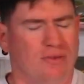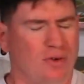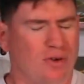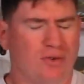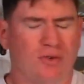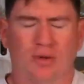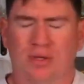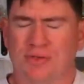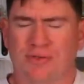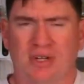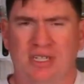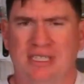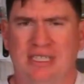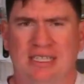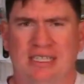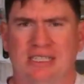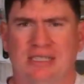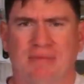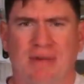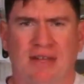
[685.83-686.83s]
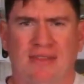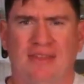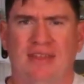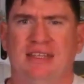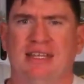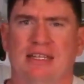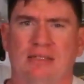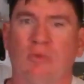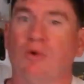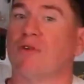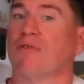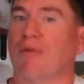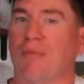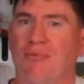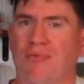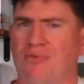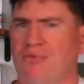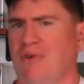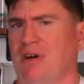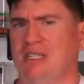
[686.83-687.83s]
Road course racing isn't my thing. That's more of a
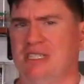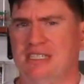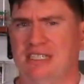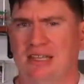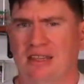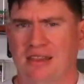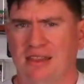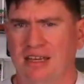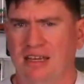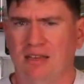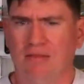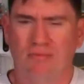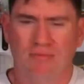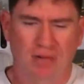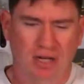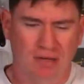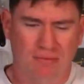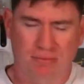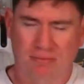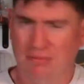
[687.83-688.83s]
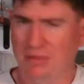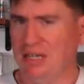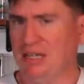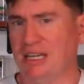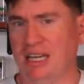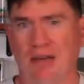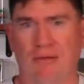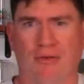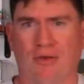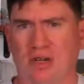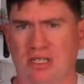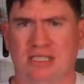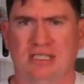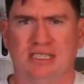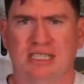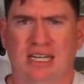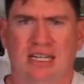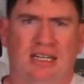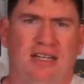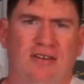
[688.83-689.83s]
Preston thing. But again,
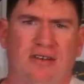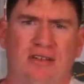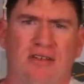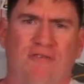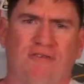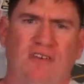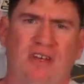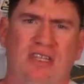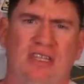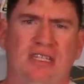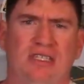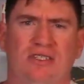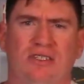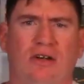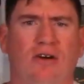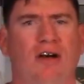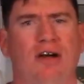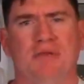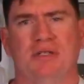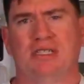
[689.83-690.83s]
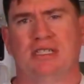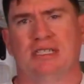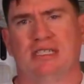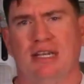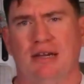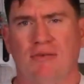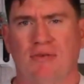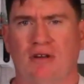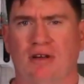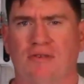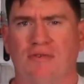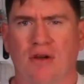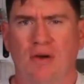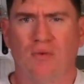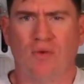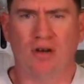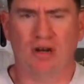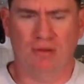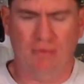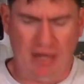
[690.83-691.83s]
Preston's not here to defend it, so I'm going to say whatever I
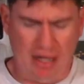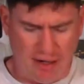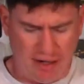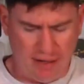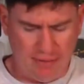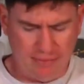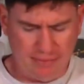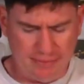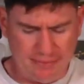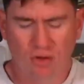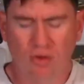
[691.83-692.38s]
want about it.